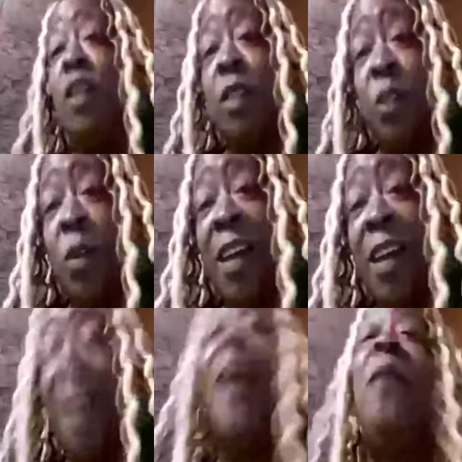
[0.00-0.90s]
doing
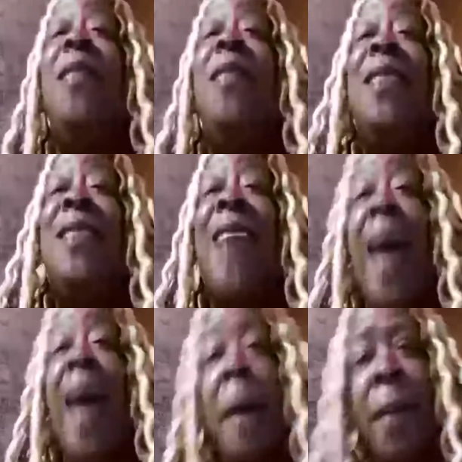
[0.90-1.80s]
allowing this to
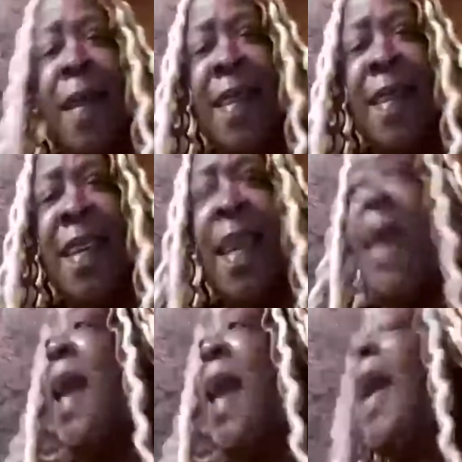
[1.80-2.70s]
happen?
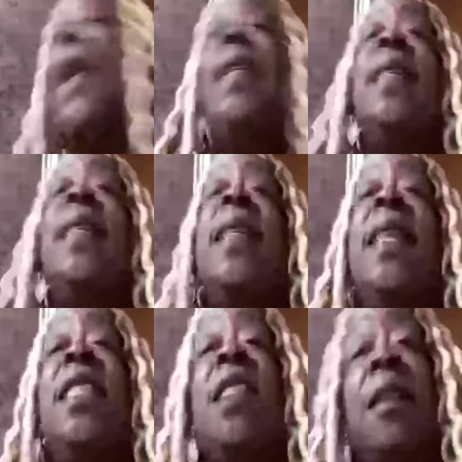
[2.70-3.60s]
And
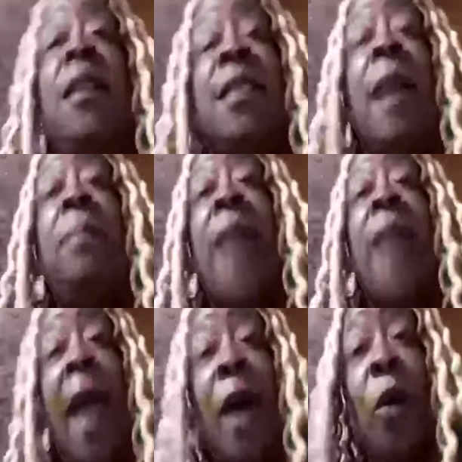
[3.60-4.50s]
it shall stop
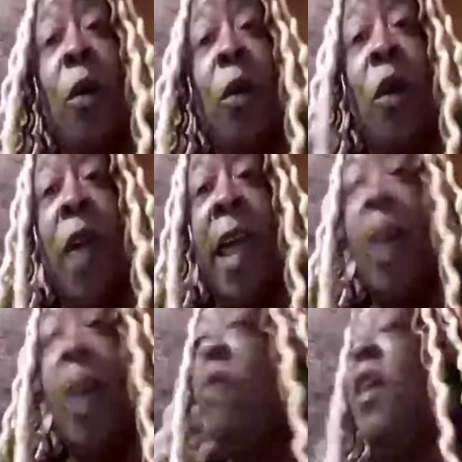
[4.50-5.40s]
now. Okay,
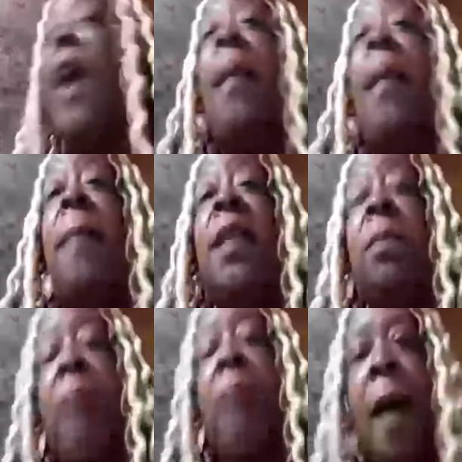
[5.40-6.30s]
or we got a major
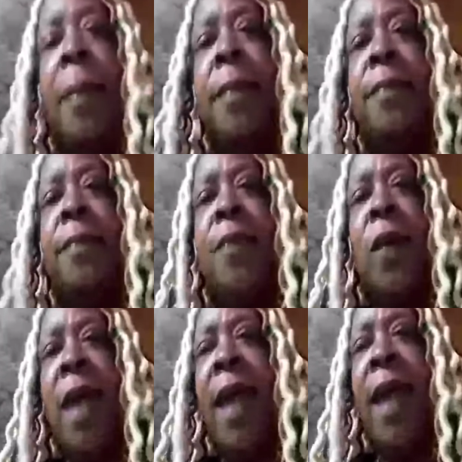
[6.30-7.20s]
problem.
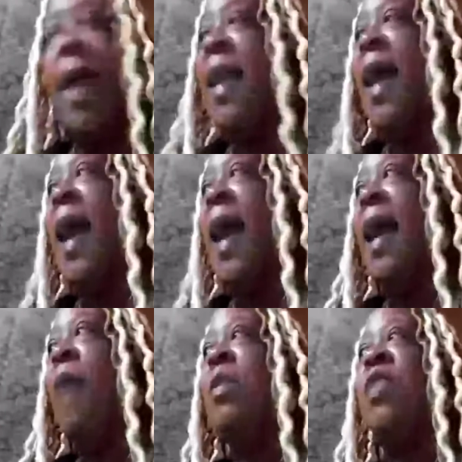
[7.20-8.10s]
Okay, and
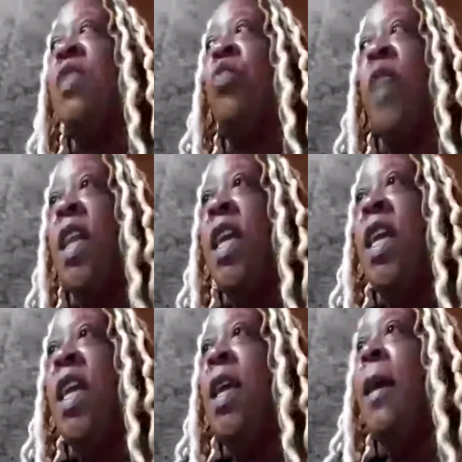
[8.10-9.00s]
I was really,